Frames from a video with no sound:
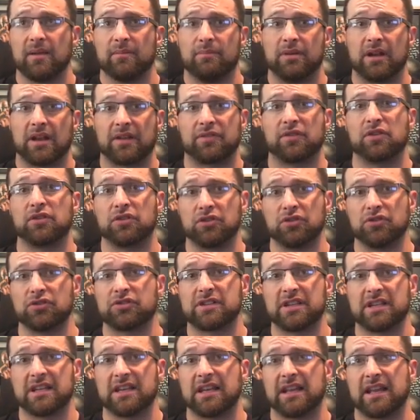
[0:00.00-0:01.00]
but if you're
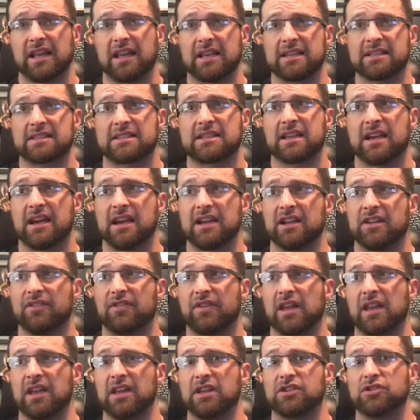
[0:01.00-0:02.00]
using it as kind of
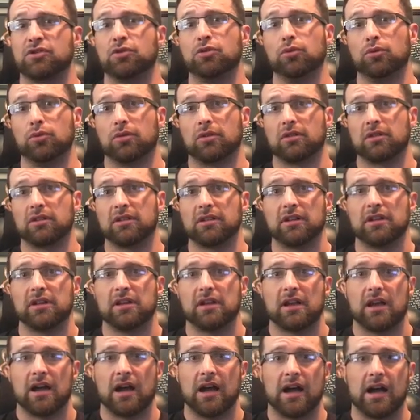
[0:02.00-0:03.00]
a tool,
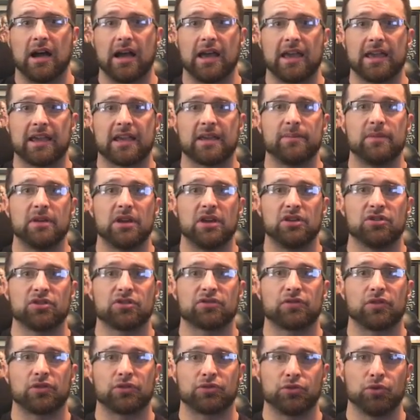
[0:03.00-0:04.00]
it can be a
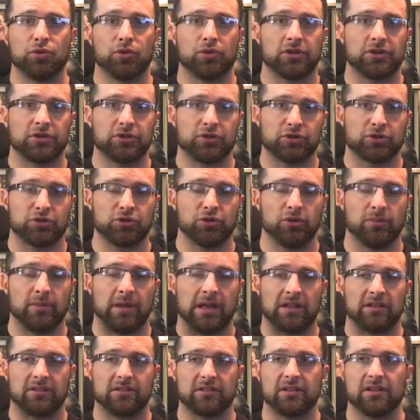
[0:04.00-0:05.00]
useful tool in your tool
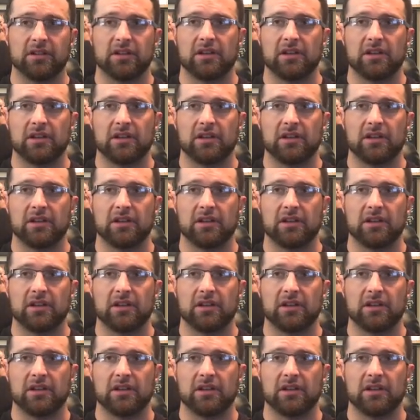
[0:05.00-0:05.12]
belt.